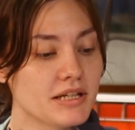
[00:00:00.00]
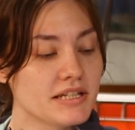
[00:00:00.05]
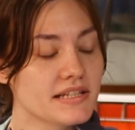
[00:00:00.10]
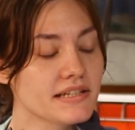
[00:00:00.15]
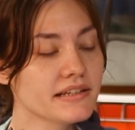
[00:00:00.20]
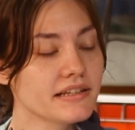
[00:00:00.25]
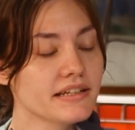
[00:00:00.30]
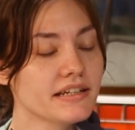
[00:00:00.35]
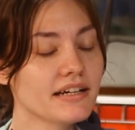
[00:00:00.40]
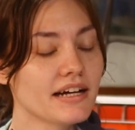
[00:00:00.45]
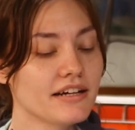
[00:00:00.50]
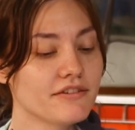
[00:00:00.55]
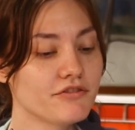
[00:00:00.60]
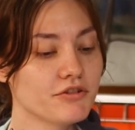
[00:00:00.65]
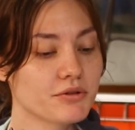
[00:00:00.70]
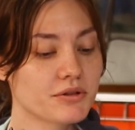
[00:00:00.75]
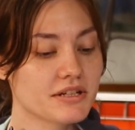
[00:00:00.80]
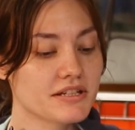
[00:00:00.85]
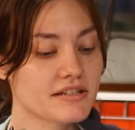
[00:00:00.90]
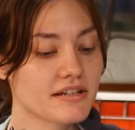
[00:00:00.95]
basically, I
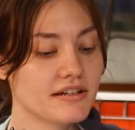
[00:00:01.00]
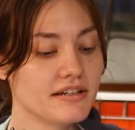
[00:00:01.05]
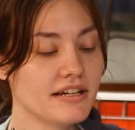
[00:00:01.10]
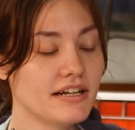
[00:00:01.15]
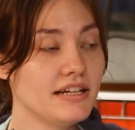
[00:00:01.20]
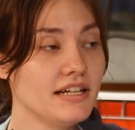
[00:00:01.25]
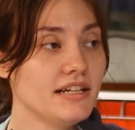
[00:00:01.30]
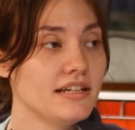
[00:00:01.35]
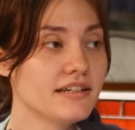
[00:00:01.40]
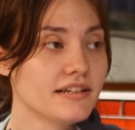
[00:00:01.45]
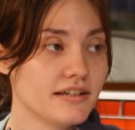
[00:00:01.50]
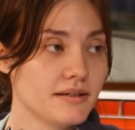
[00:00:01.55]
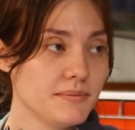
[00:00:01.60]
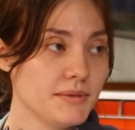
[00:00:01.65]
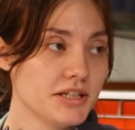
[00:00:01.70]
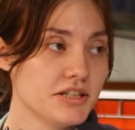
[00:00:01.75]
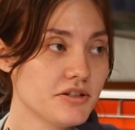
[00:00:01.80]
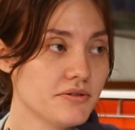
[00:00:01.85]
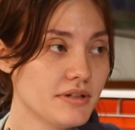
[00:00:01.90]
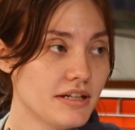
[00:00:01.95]
focus on any
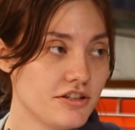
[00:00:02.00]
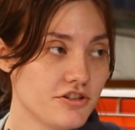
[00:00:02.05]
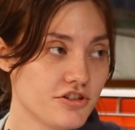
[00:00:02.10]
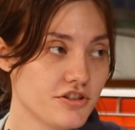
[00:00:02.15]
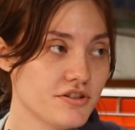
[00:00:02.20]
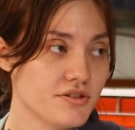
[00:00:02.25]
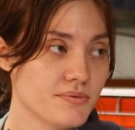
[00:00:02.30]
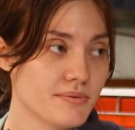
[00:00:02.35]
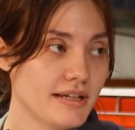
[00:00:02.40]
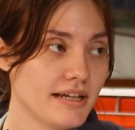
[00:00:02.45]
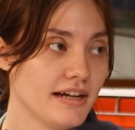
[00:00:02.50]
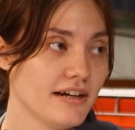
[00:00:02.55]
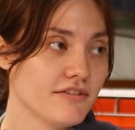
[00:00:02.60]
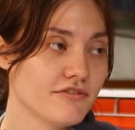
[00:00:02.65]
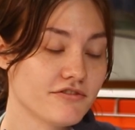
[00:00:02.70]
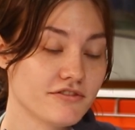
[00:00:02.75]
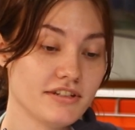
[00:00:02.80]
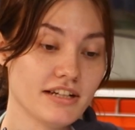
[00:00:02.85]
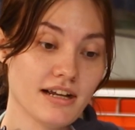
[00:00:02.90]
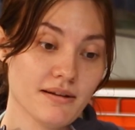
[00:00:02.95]
incoming donations we
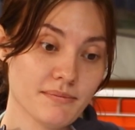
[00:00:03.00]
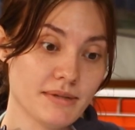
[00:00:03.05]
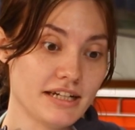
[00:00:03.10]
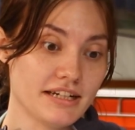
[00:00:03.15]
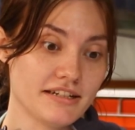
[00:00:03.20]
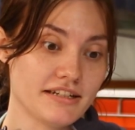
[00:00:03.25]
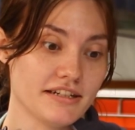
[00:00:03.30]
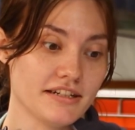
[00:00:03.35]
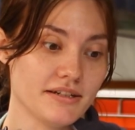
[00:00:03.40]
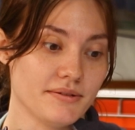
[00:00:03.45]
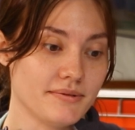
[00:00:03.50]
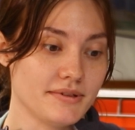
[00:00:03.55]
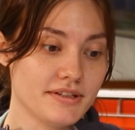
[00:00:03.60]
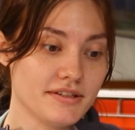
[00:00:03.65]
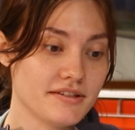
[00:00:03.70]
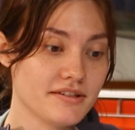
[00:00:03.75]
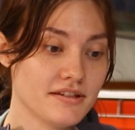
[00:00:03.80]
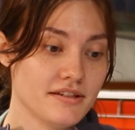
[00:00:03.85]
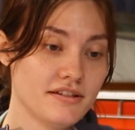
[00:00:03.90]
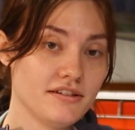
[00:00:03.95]
have, not monetary
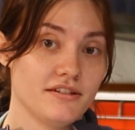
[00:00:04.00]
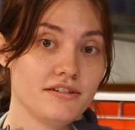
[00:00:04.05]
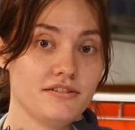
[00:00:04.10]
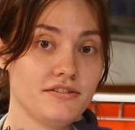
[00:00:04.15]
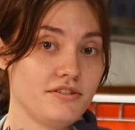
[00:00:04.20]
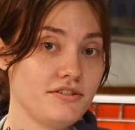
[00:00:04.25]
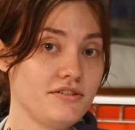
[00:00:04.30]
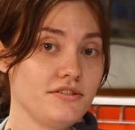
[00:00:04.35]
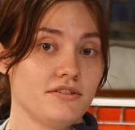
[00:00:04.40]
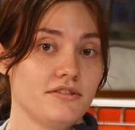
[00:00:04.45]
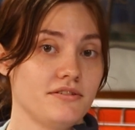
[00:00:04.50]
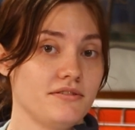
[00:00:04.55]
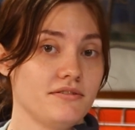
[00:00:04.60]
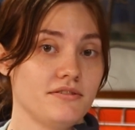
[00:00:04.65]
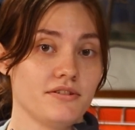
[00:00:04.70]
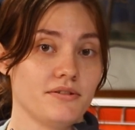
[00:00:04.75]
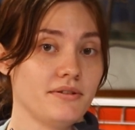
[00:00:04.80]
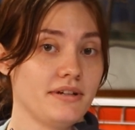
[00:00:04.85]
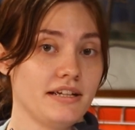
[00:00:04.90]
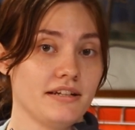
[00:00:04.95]
ones.
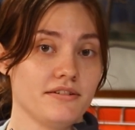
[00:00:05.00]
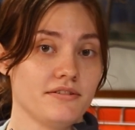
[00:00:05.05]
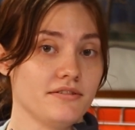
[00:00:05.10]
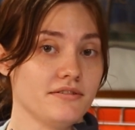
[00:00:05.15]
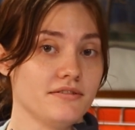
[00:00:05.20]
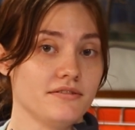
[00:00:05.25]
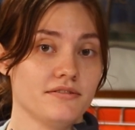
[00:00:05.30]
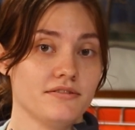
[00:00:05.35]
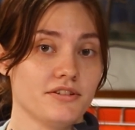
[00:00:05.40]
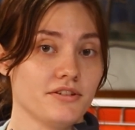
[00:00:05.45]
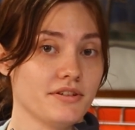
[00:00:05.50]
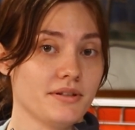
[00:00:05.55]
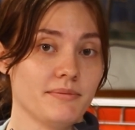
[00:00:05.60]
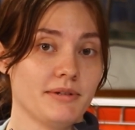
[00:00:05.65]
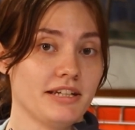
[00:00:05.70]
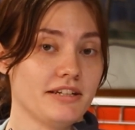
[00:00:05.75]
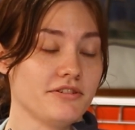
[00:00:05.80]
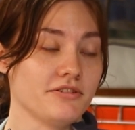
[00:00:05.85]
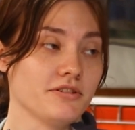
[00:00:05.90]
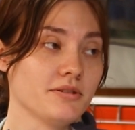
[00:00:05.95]
Don't let
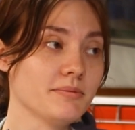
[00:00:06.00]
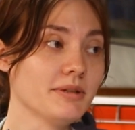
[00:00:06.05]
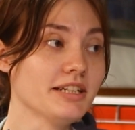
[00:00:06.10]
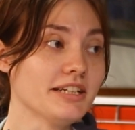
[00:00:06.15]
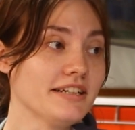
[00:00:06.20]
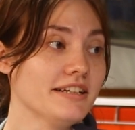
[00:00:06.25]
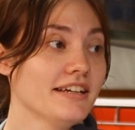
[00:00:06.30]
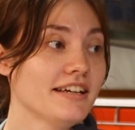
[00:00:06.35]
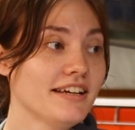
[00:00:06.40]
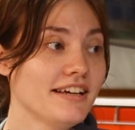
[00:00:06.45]
me handle your money.